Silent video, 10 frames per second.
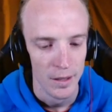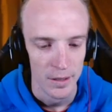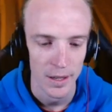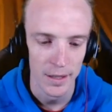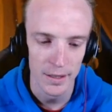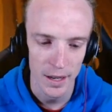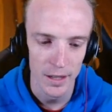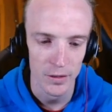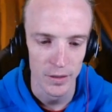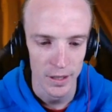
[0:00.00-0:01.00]
So next
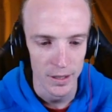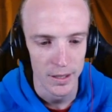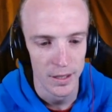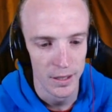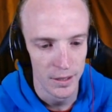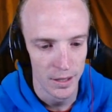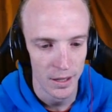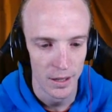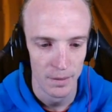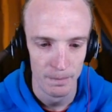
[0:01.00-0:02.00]
stage of this is
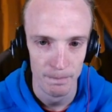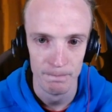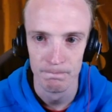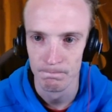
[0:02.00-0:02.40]
trying